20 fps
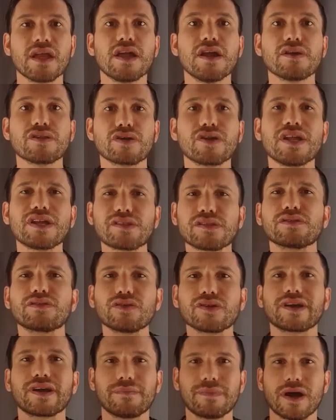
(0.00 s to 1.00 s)
So let's
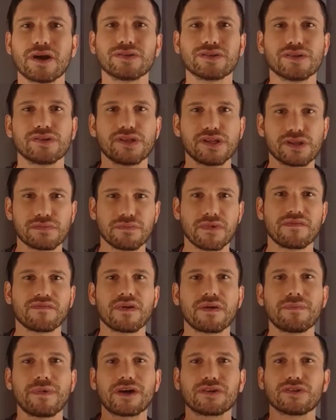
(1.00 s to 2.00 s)
talk about this month
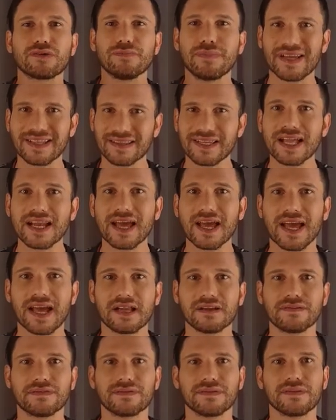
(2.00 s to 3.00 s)
about mental
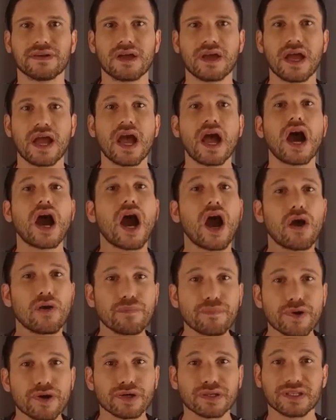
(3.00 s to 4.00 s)
health, how
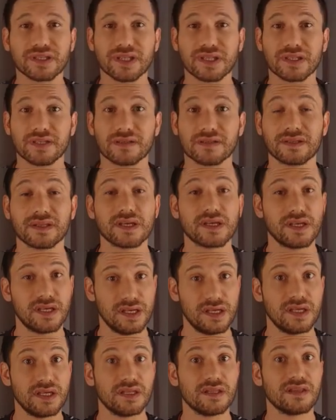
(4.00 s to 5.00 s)
important
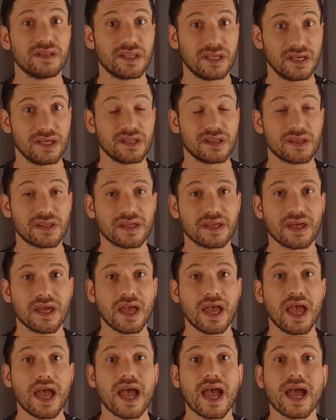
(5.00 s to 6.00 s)
it is,
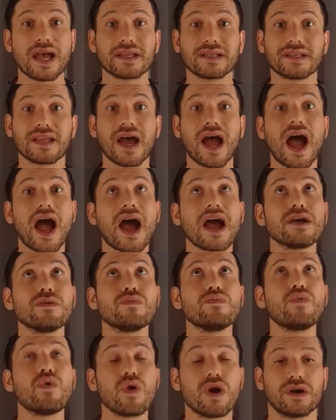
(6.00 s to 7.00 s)
and I
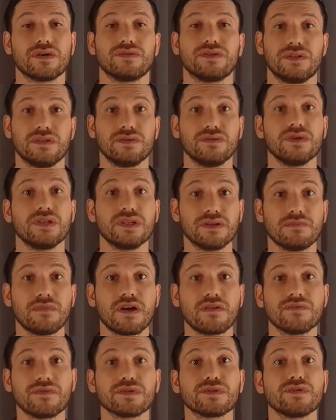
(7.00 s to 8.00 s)
want during the
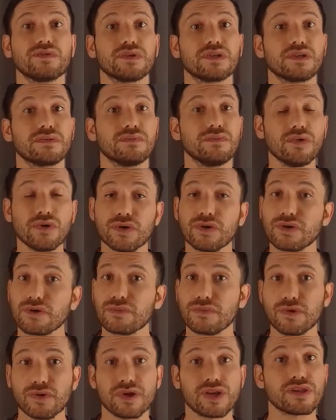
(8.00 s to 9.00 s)
month to talk more and
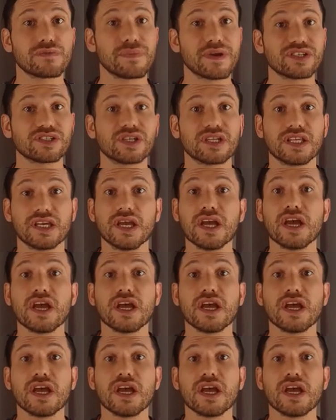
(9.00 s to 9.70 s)
more, especially